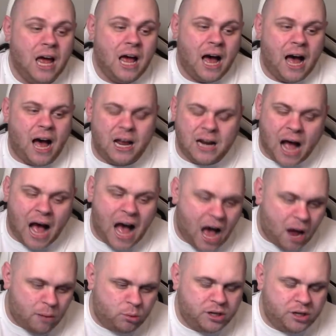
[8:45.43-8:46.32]
and
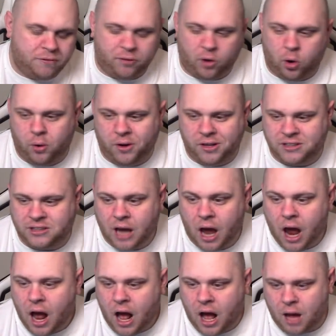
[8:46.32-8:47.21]
hammer it forwards
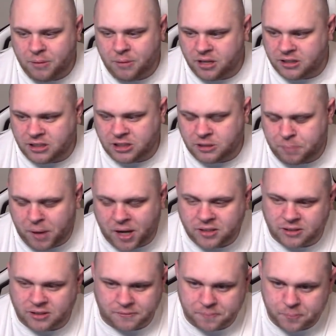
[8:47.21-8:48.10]
because he's
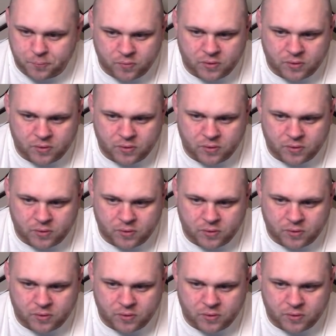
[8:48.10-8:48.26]
passing.